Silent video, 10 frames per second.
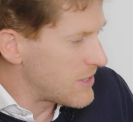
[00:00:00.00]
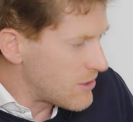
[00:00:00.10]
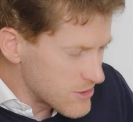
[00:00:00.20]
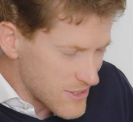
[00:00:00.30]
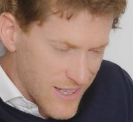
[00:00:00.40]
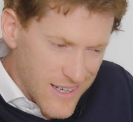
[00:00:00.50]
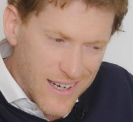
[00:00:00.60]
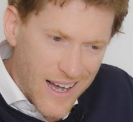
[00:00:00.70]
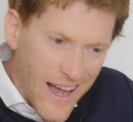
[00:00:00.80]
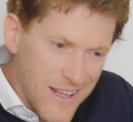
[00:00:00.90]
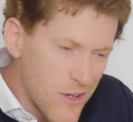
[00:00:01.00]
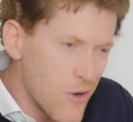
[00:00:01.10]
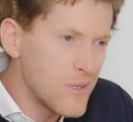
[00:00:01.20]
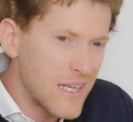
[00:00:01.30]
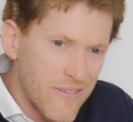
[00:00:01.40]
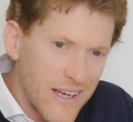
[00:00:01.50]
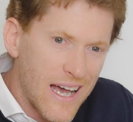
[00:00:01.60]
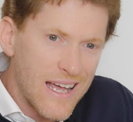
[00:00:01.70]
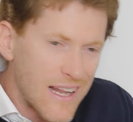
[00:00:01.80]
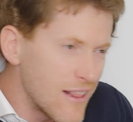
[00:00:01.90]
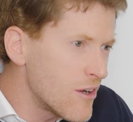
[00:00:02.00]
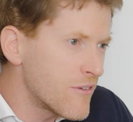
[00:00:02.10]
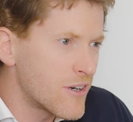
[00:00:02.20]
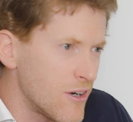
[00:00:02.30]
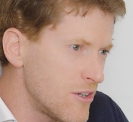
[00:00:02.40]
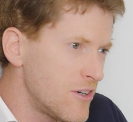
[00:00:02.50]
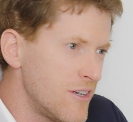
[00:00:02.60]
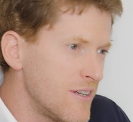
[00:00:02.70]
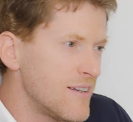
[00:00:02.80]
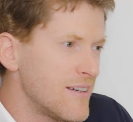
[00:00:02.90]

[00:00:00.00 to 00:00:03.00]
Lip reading: because I know that if I add a lot of color,